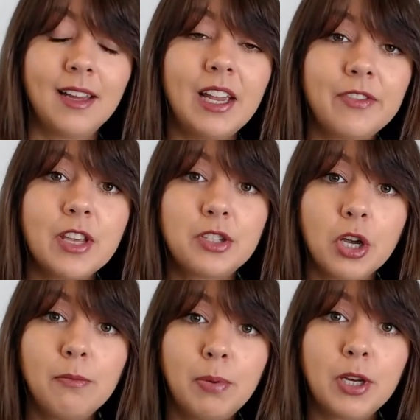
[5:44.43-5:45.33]
If they
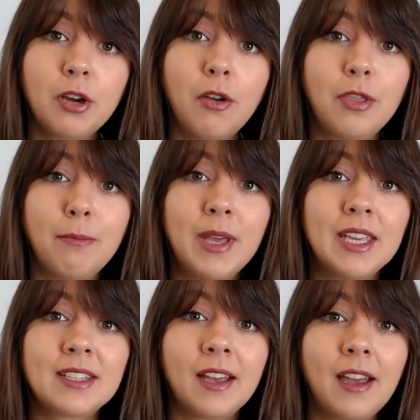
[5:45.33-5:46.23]
don't put it on the
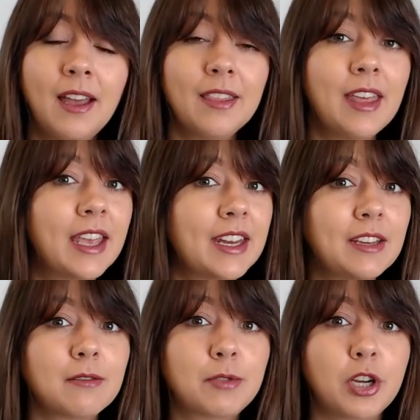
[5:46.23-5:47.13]
meter, they could
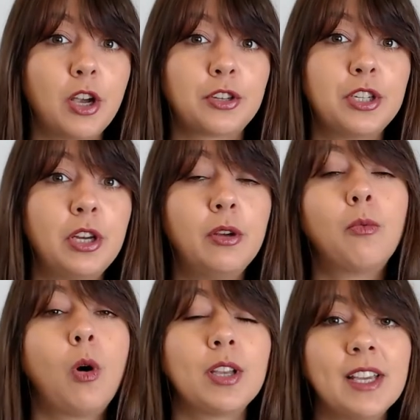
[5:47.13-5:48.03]
end up charging you
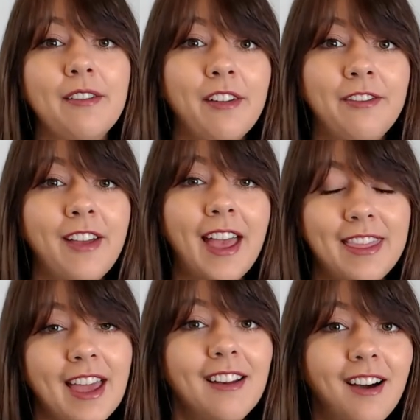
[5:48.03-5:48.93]
whatever fare
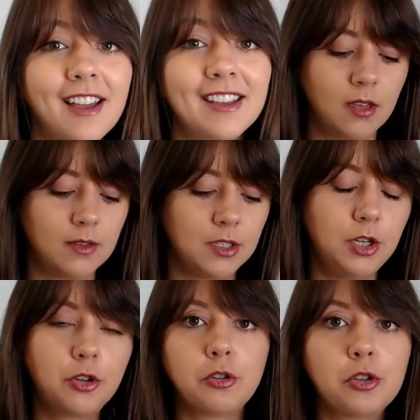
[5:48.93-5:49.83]
they like.
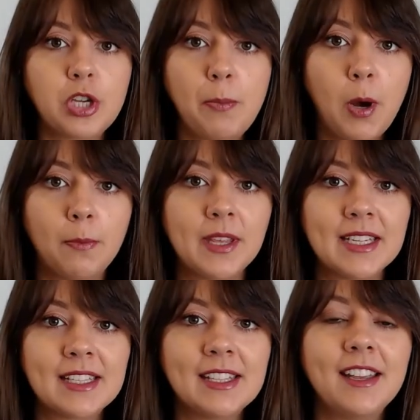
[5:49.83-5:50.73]
You could also pop the
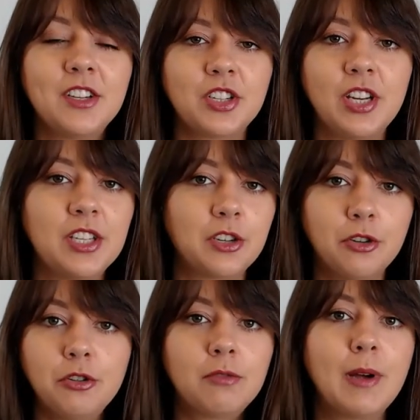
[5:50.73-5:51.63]
destination into
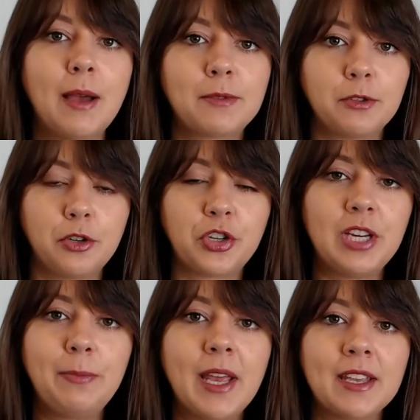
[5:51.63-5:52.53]
Google Maps or your
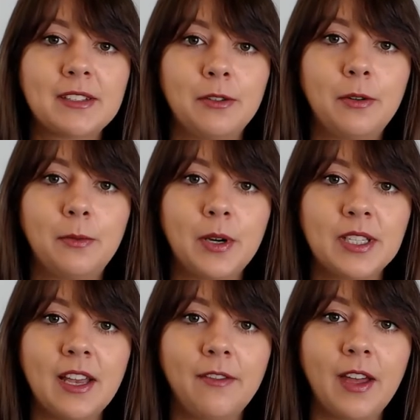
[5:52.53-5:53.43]
GPS or
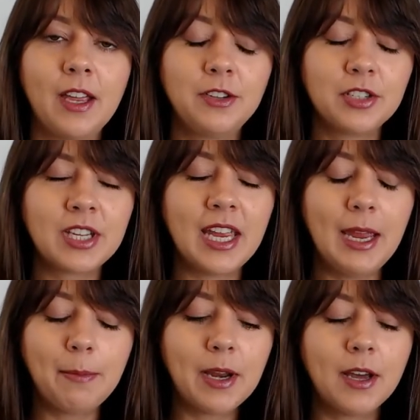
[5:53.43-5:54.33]
whatever and just
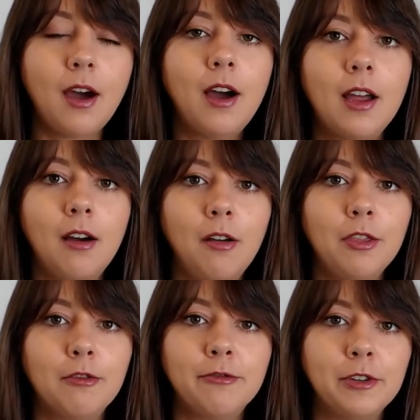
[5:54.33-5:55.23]
keep an eye
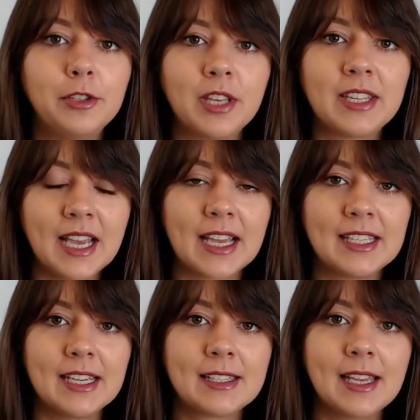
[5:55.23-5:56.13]
on the route the
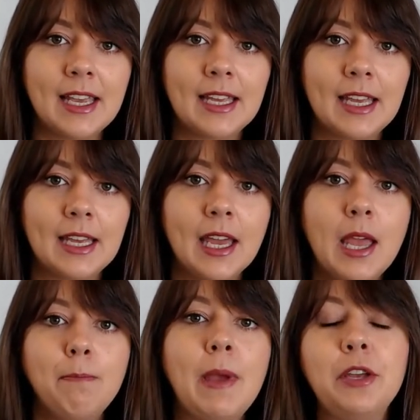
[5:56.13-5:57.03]
taxi is taking.
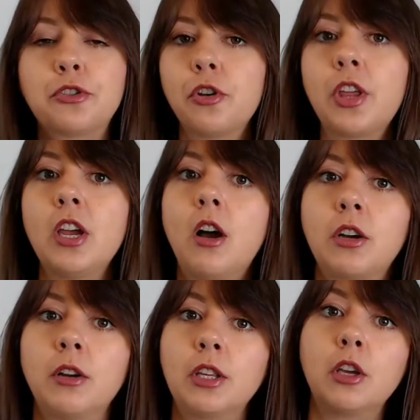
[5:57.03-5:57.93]
Make sure they
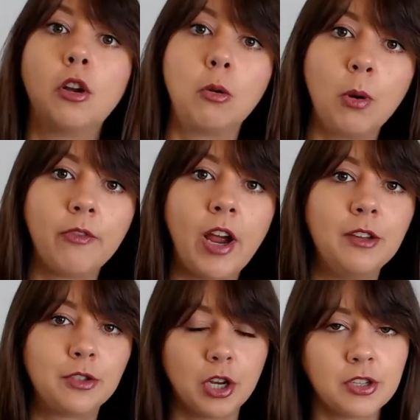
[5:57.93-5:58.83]
aren't going the long way
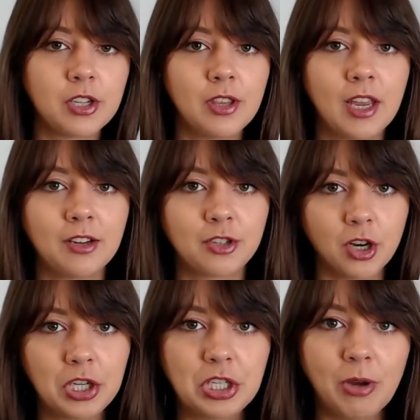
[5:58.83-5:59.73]
around just so they can
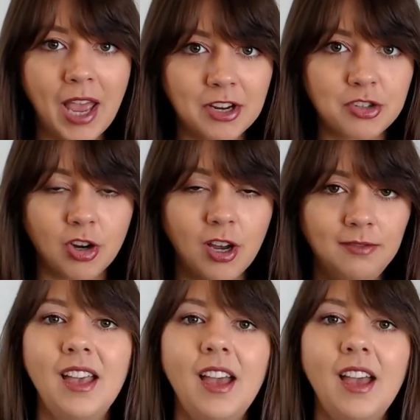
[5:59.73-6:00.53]
charge you extra.